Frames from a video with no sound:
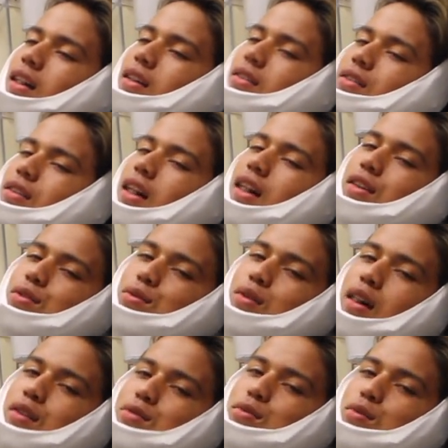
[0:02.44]

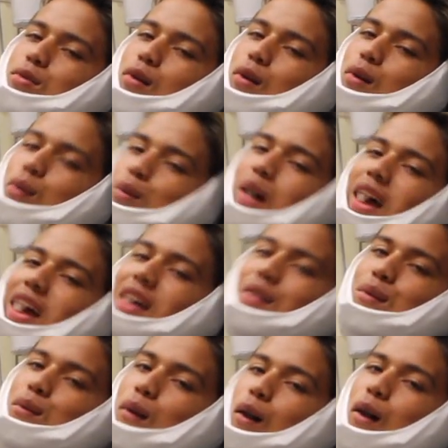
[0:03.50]
Unless there's no
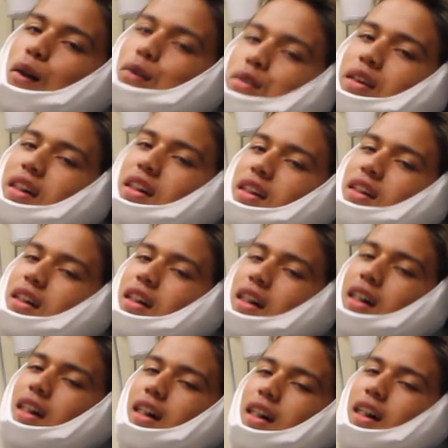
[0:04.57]
way you're going out
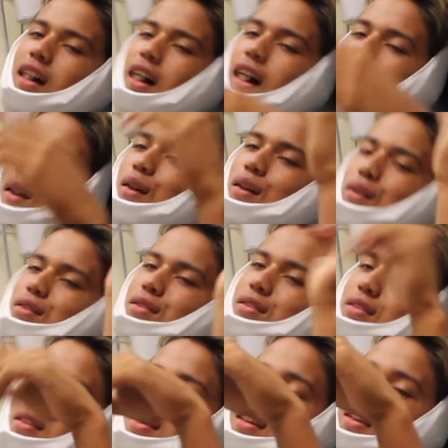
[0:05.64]

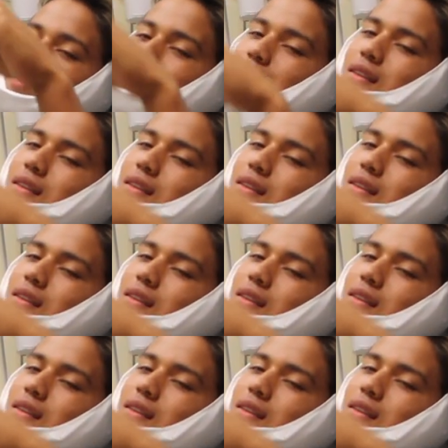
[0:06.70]
of the way.